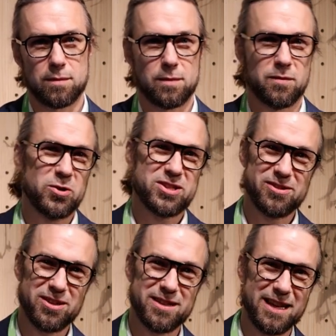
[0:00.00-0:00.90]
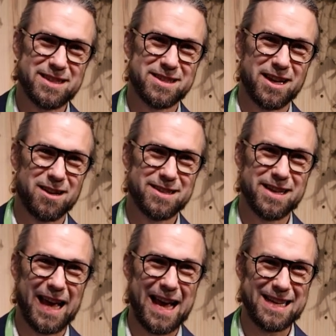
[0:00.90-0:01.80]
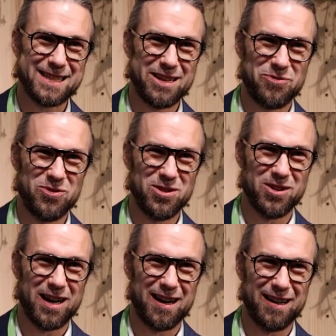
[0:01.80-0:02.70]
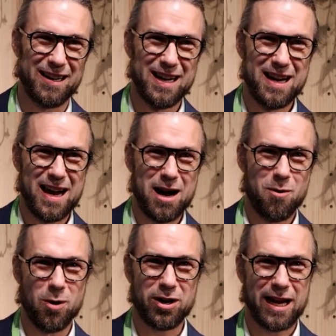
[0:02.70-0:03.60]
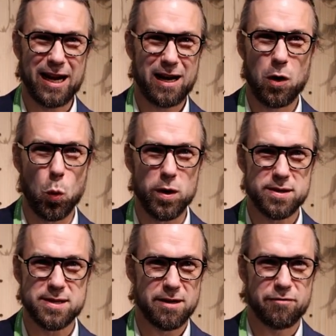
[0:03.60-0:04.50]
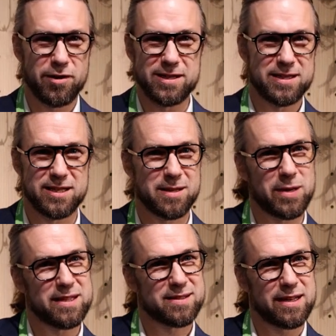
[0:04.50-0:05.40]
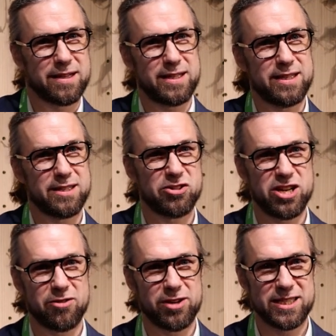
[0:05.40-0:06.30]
What's not necessarily the case if you are working with different disciplines in an engineering